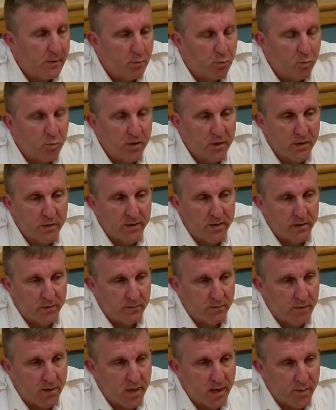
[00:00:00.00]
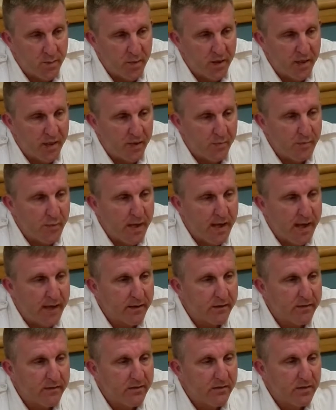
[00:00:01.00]
really not a big
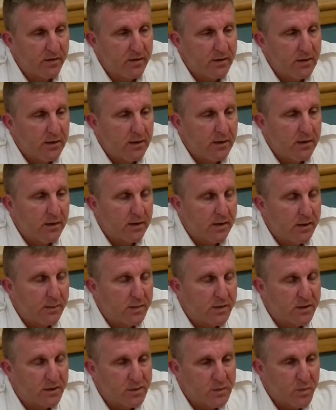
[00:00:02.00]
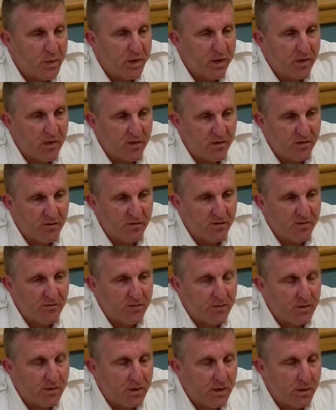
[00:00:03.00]
impact to speak of.
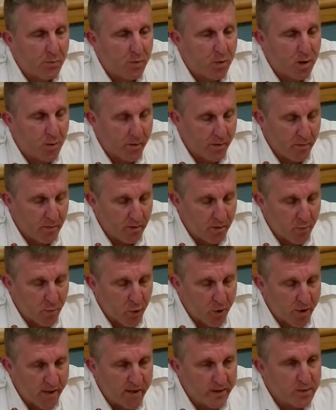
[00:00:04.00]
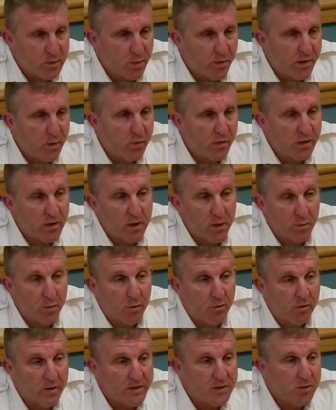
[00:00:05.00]
Probably a little more next week with a couple
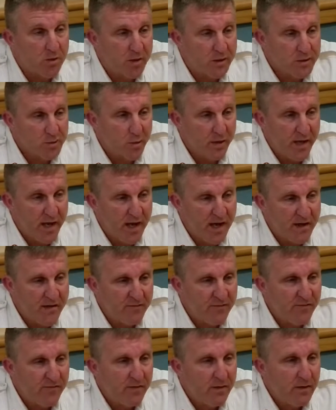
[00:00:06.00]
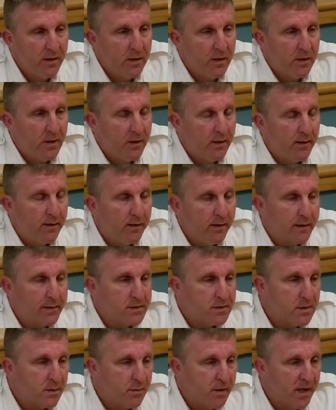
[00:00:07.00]
of restaurants we have.
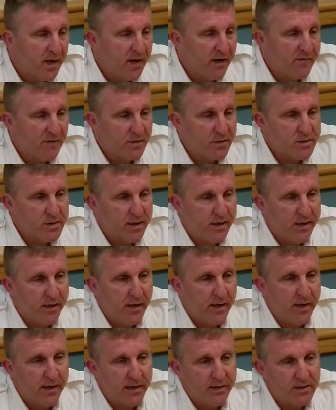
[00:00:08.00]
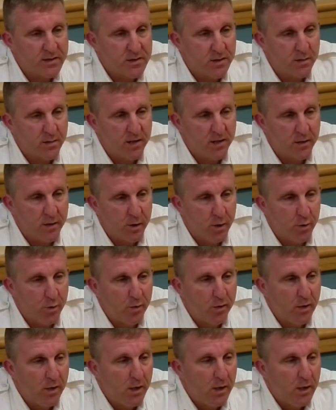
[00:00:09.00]
Some that have outside dining, some that don't.